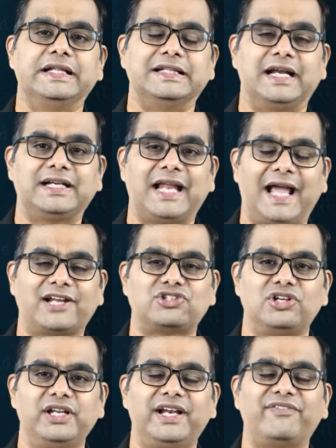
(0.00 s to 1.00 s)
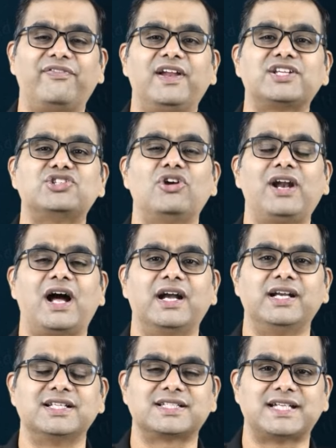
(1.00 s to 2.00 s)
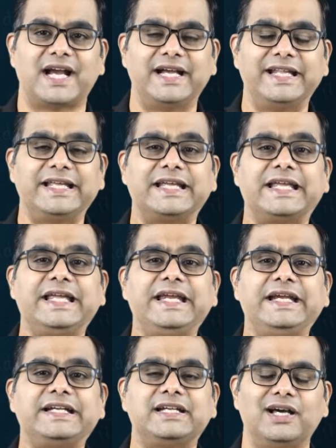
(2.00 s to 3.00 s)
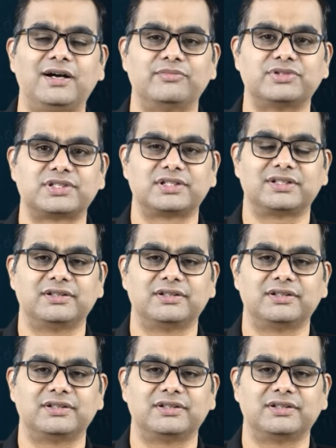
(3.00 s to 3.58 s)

that actually reflects your understanding, key terms.